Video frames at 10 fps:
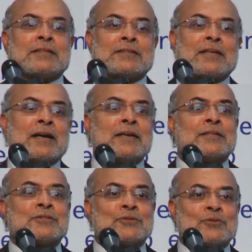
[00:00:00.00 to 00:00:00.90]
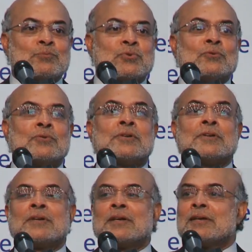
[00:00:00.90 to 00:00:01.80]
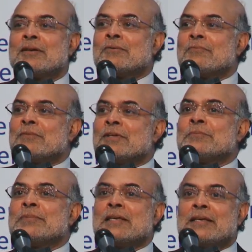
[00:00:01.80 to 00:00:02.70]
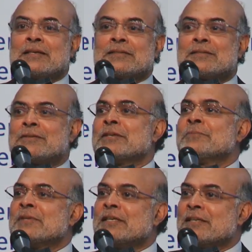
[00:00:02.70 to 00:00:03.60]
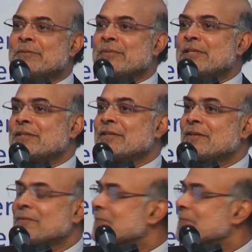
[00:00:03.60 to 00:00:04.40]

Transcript: the diets of the poor will be extremely limited.